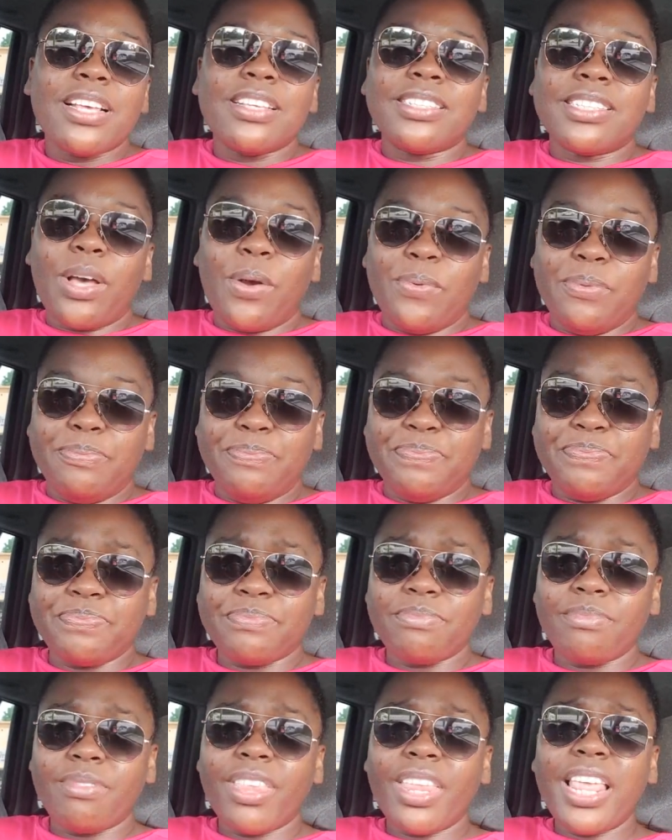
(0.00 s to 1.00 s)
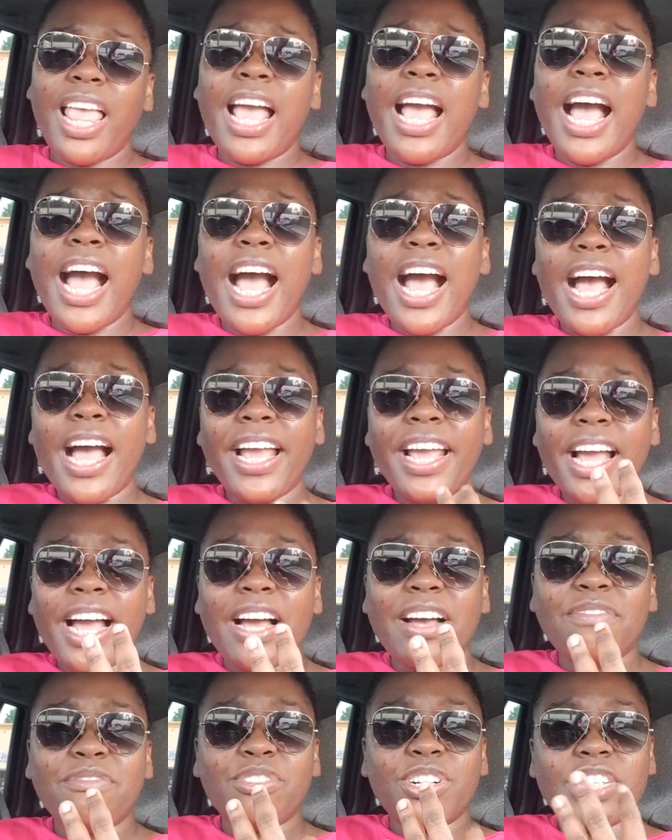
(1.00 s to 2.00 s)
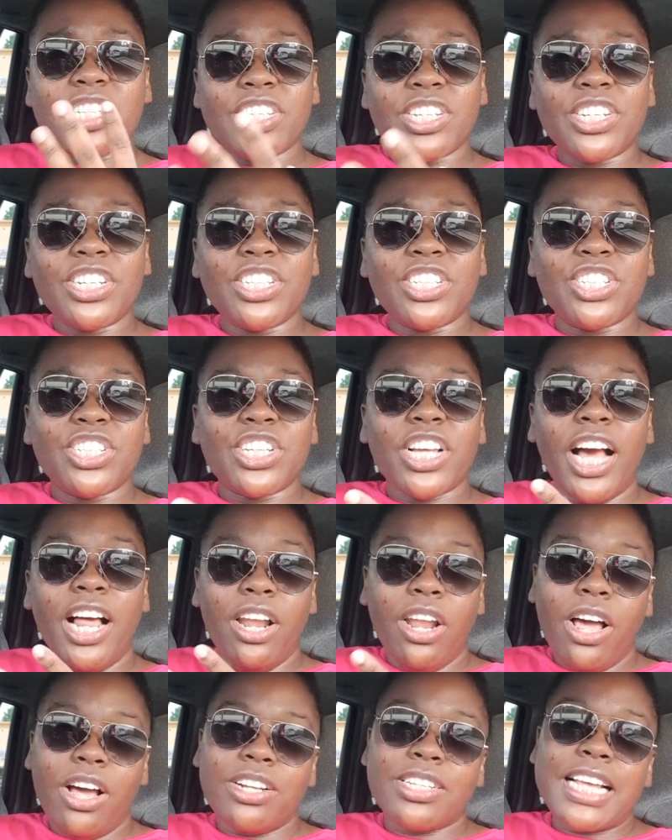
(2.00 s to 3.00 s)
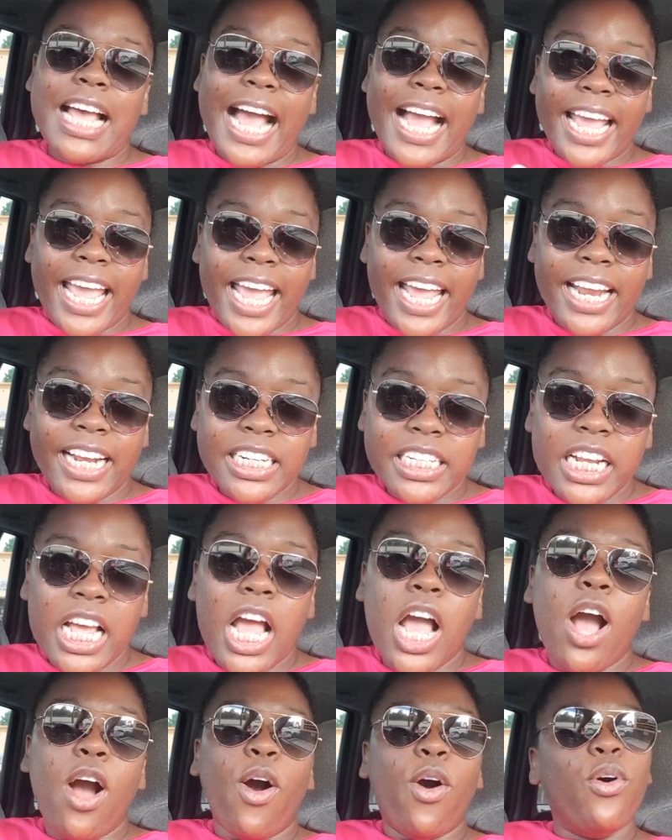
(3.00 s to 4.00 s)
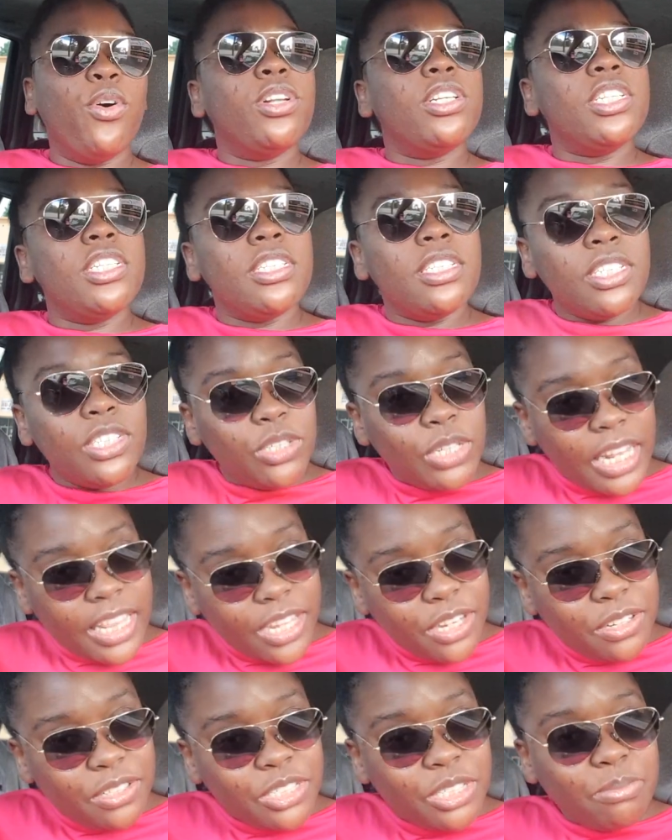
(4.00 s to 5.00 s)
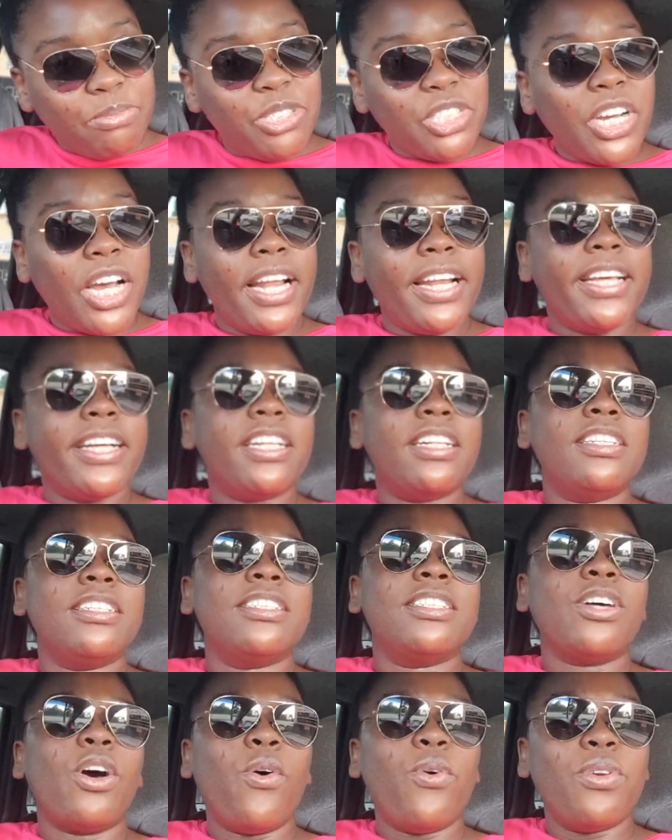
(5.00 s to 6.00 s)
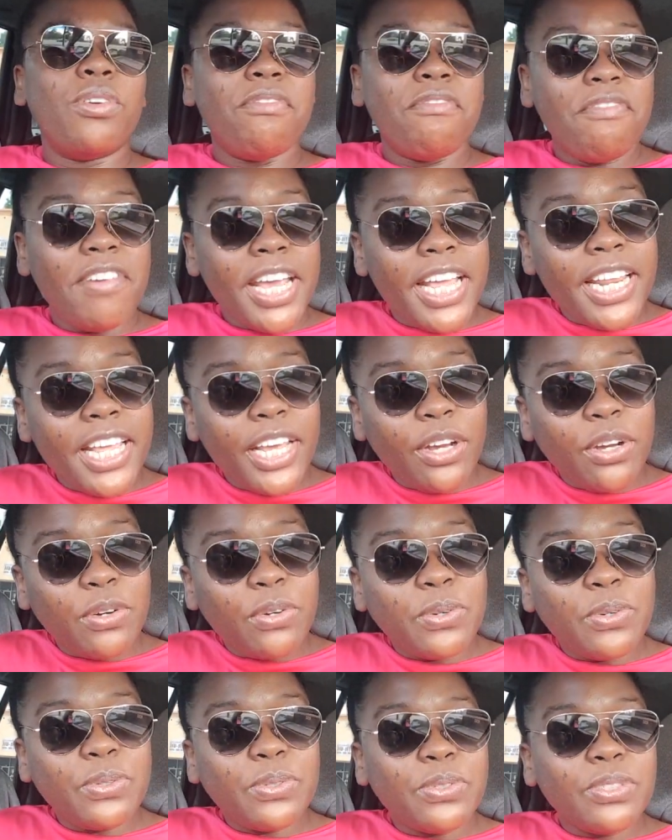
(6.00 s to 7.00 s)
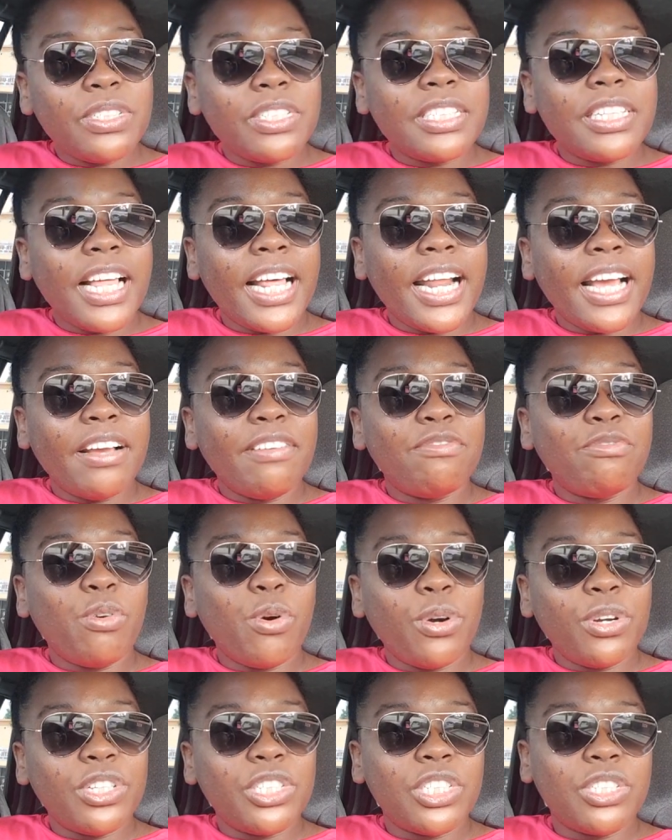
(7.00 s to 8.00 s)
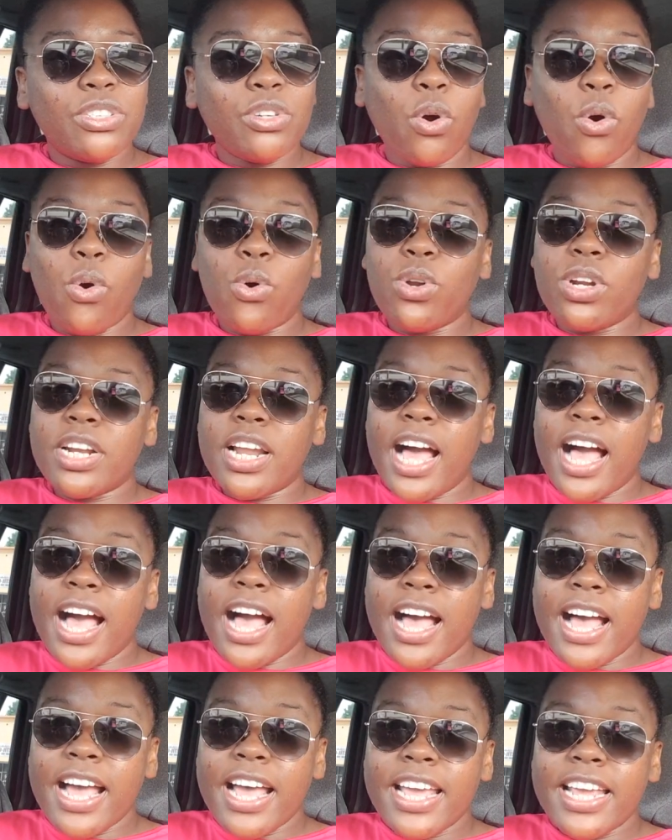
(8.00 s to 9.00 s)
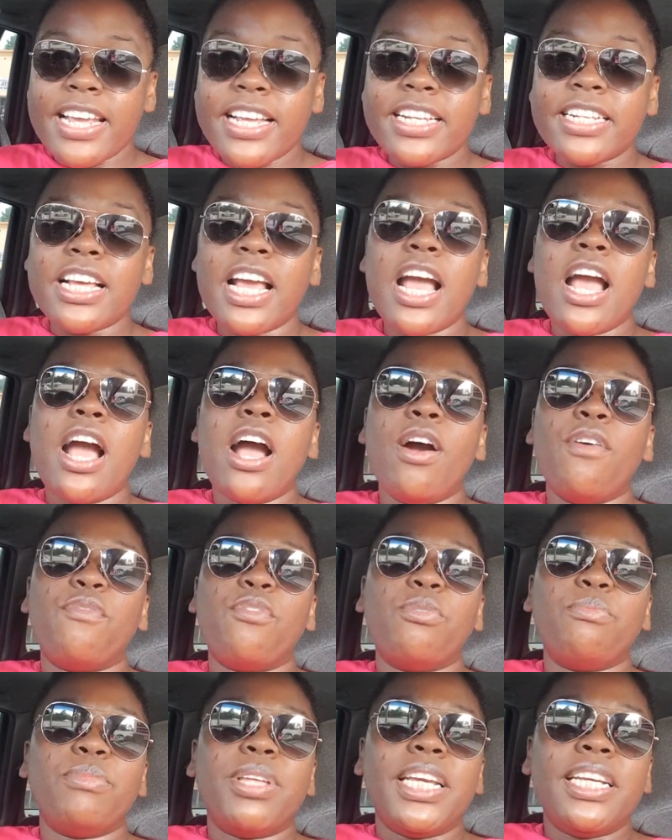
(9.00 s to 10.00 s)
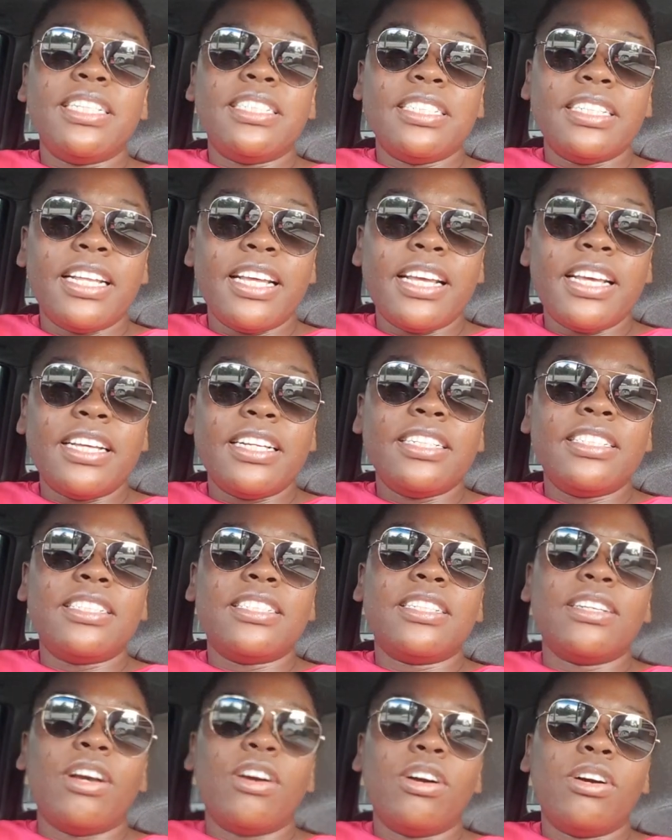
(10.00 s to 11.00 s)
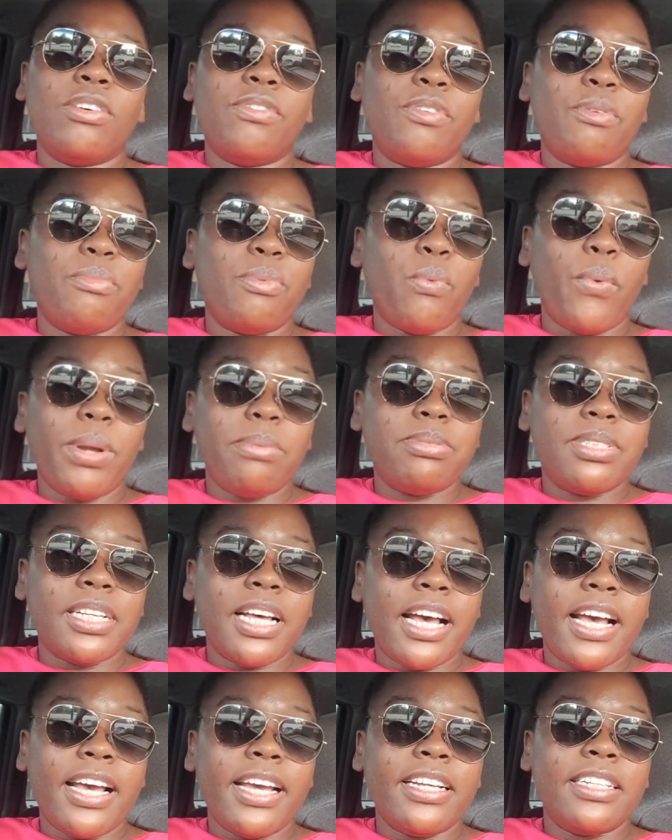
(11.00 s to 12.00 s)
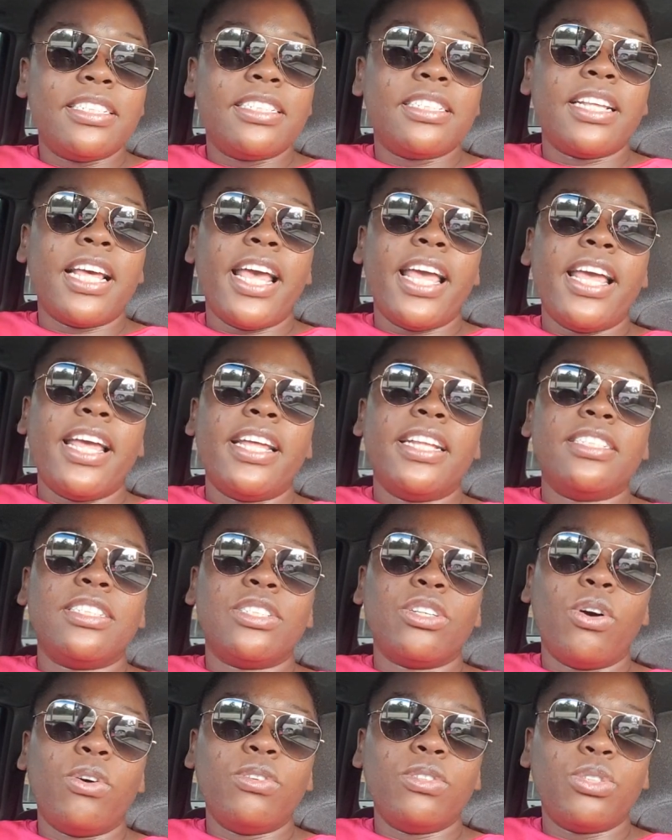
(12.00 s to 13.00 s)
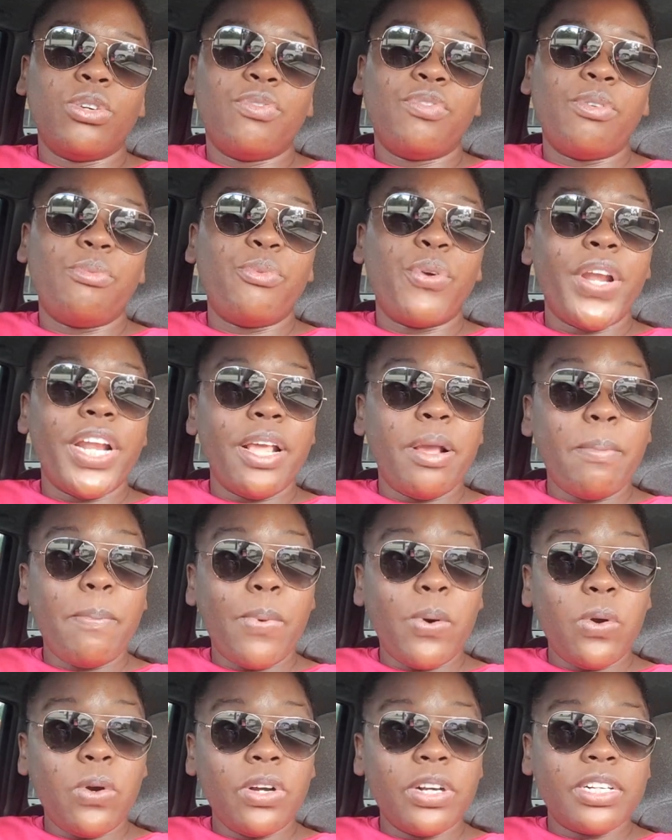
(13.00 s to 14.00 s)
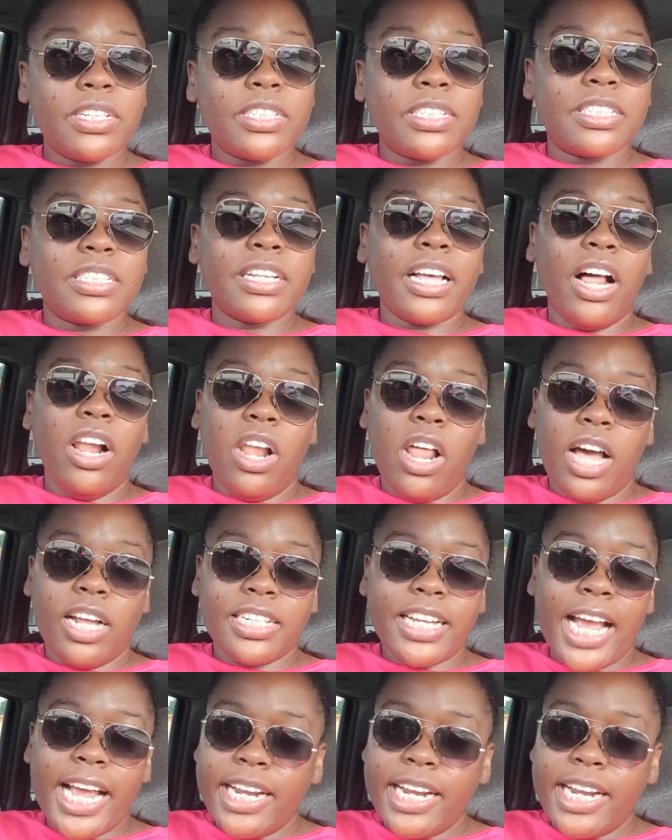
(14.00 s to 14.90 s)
So I have researched a lot again on your other YouTube channels, on videos that I've watched online, from internet, from the websites, and also from reading books a lot.